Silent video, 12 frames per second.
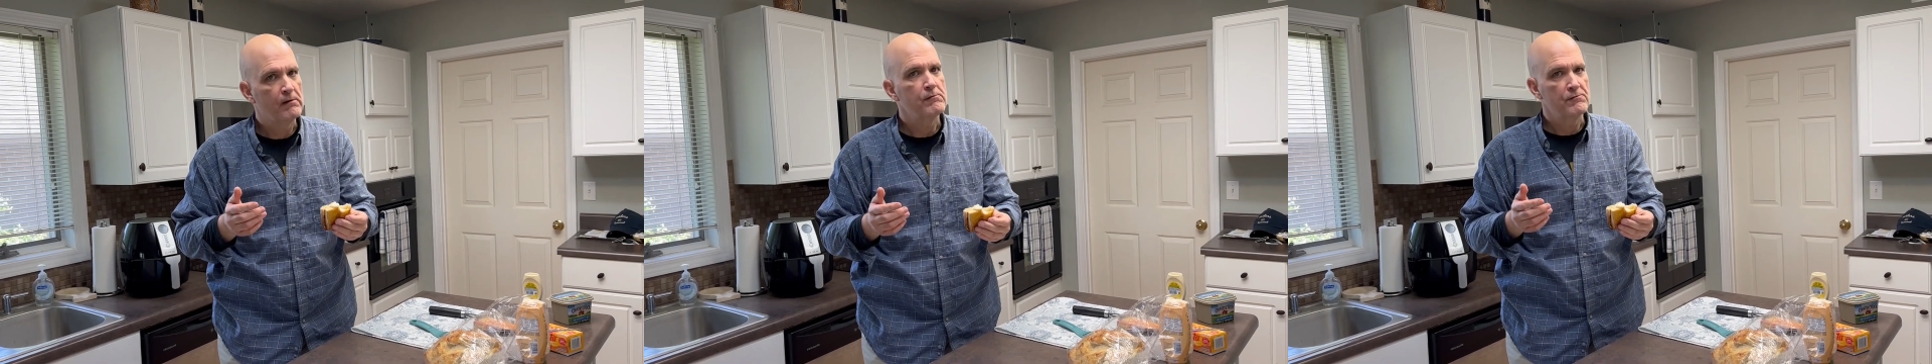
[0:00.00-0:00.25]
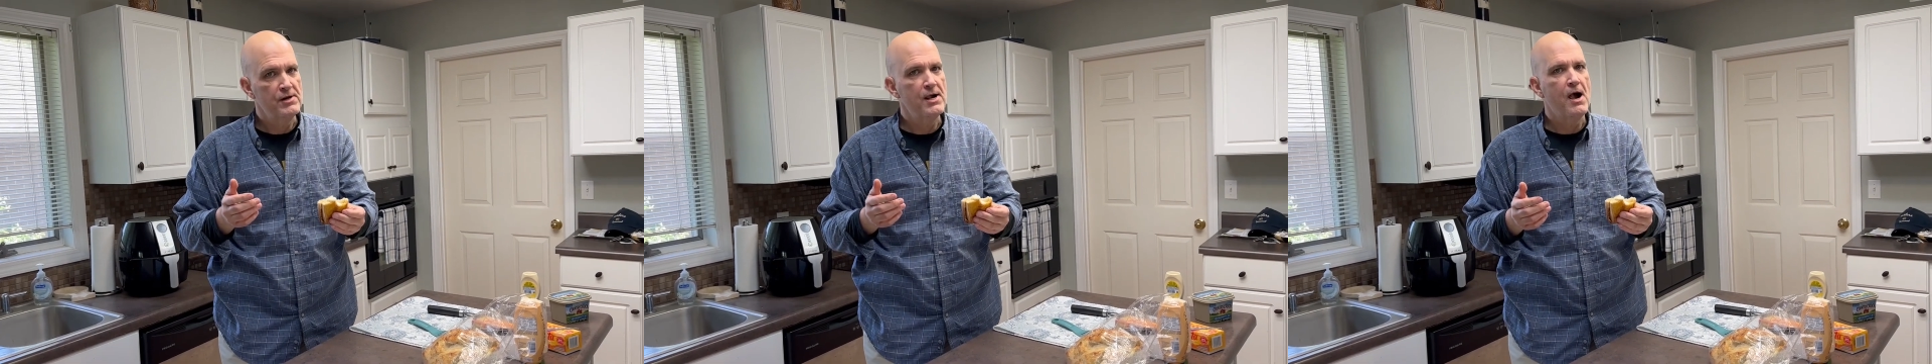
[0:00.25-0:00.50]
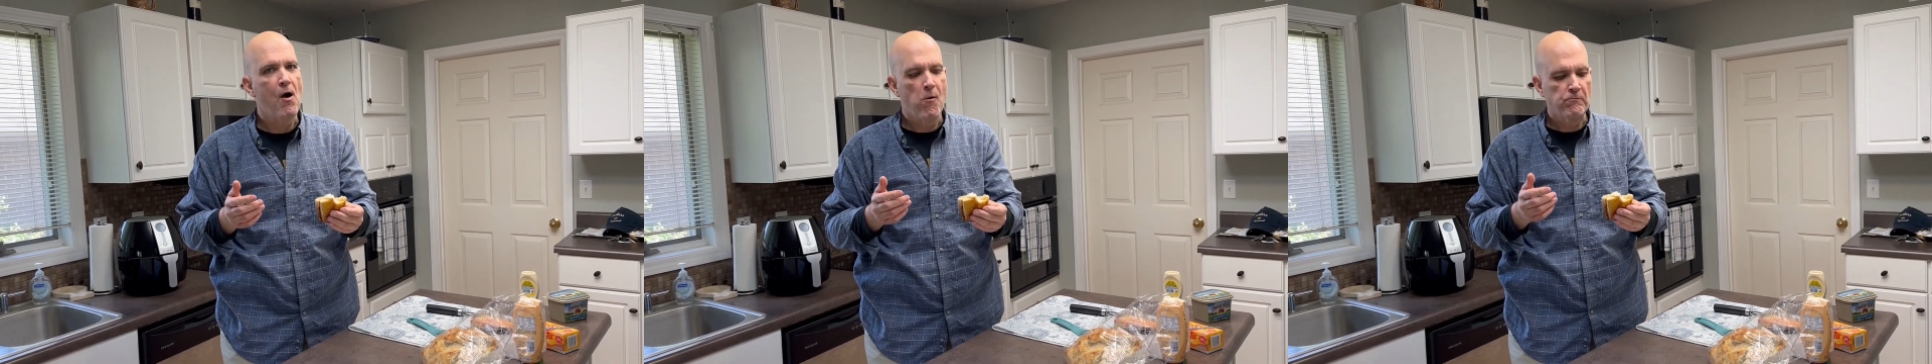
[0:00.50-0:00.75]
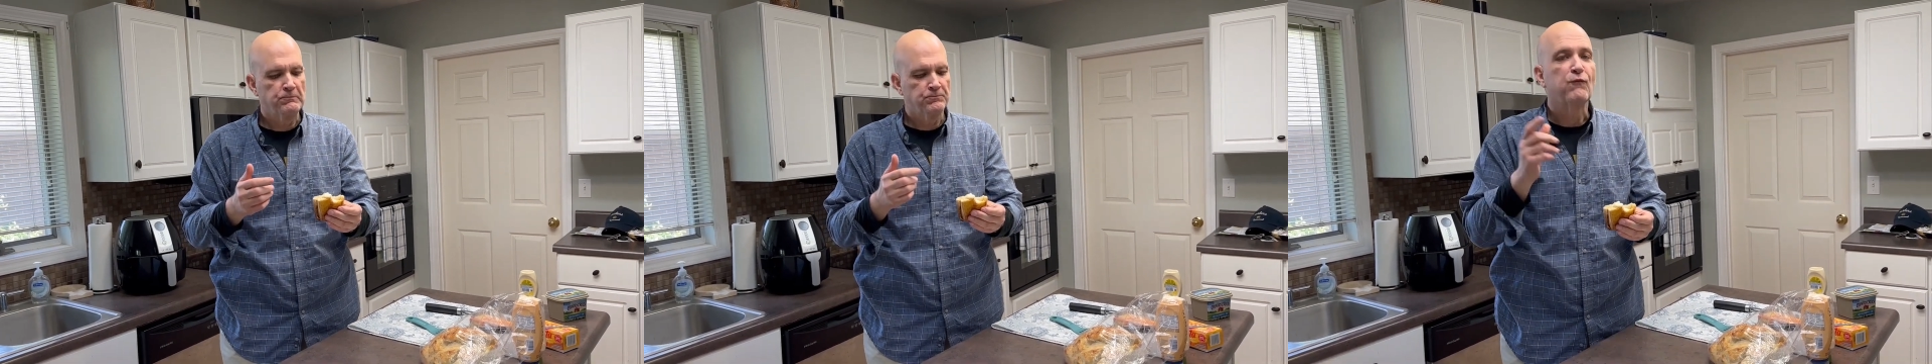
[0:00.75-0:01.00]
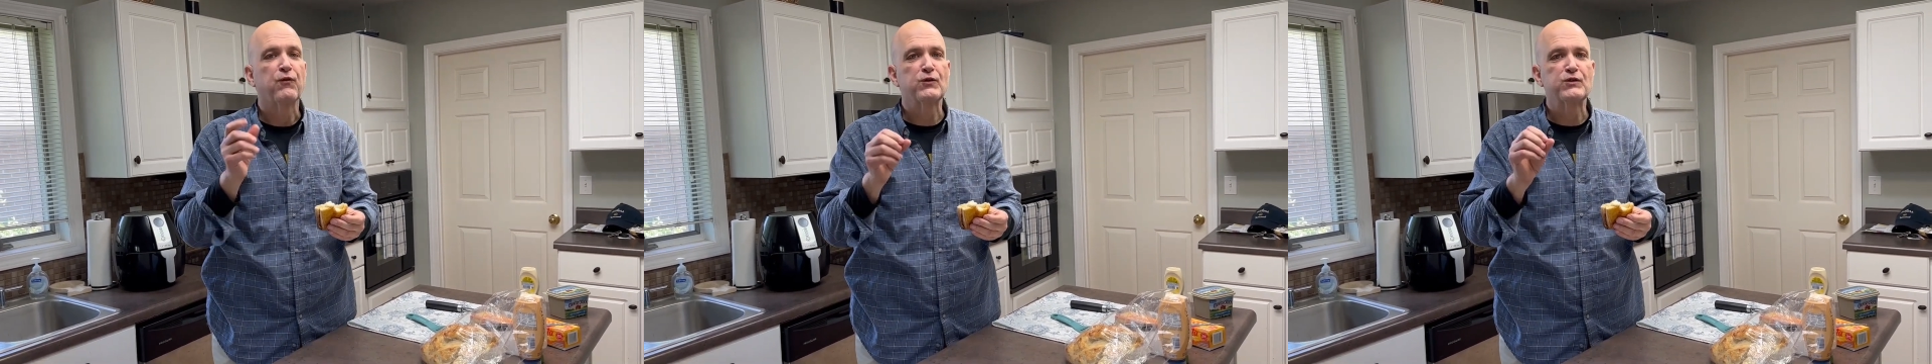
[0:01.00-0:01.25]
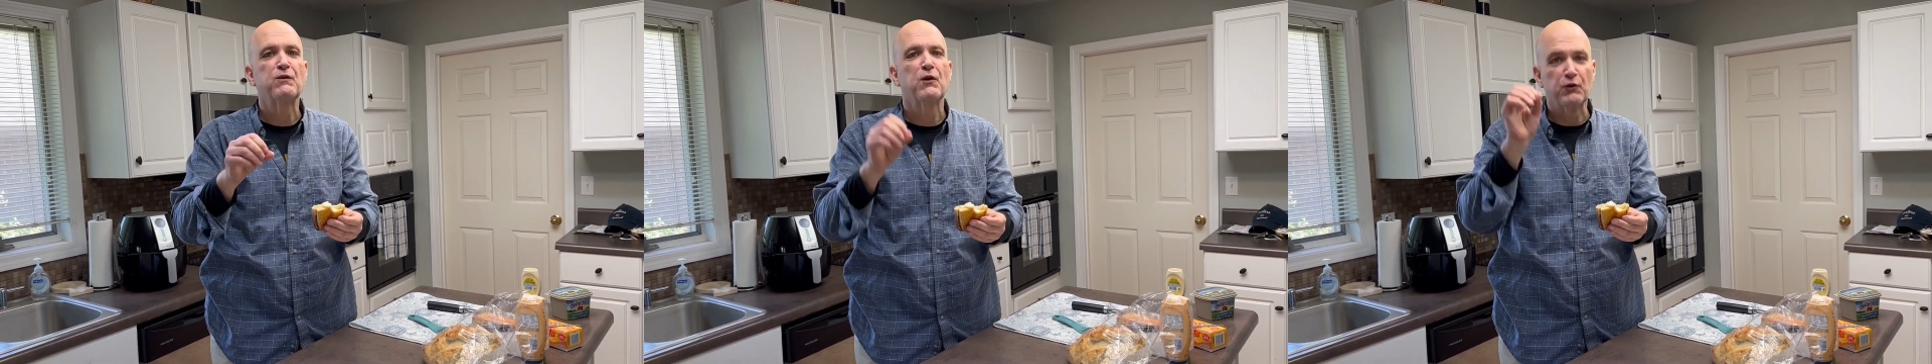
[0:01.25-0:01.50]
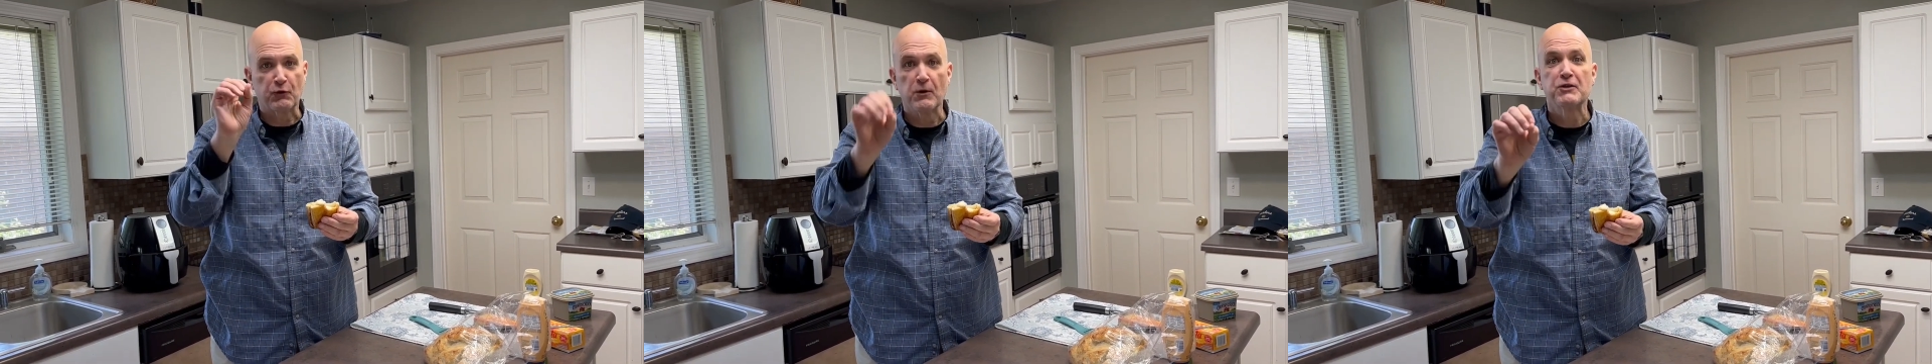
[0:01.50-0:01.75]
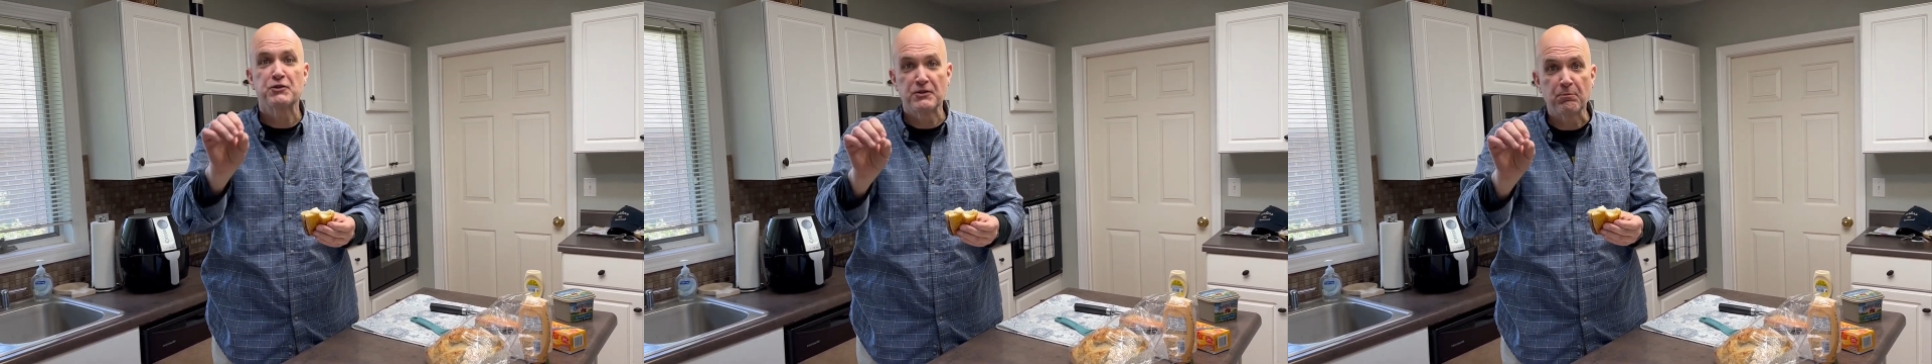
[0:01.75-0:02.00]
Yeah. First of all, the
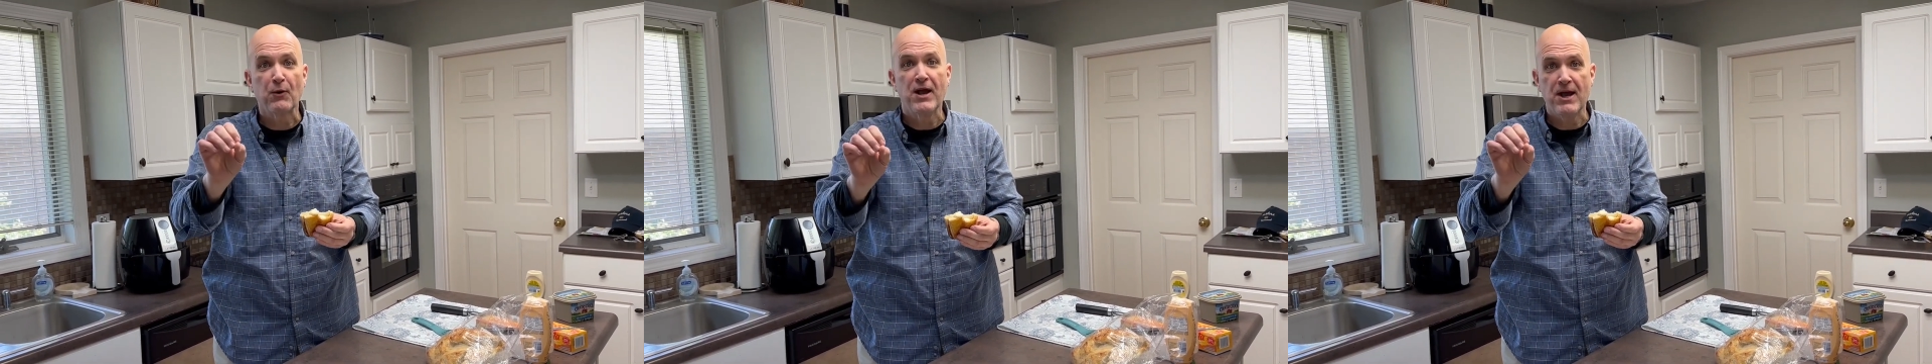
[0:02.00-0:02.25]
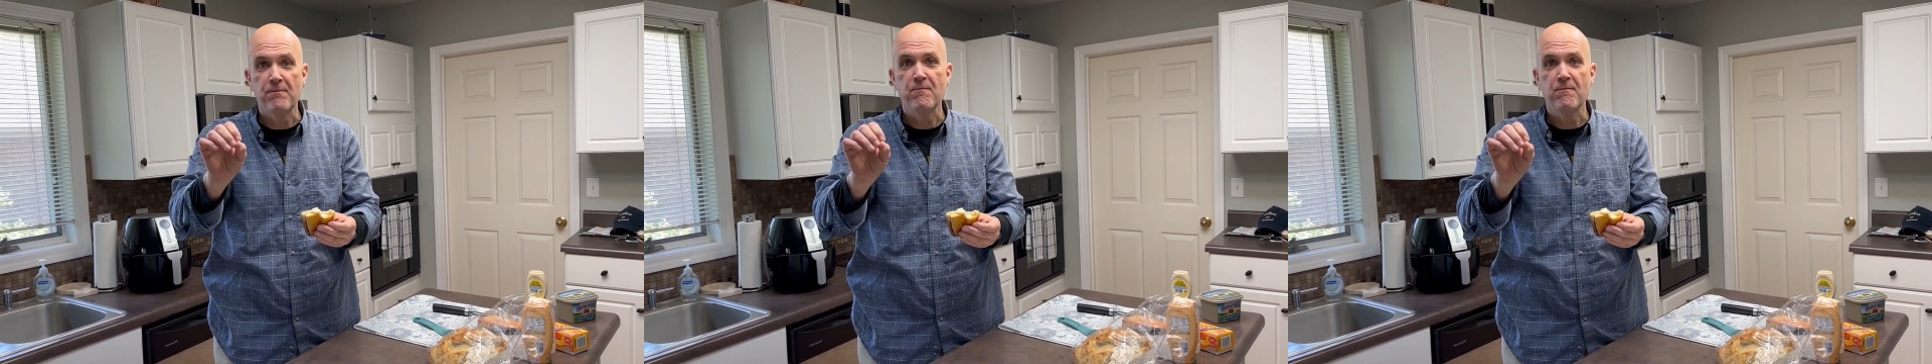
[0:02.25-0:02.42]
crunch of the bread,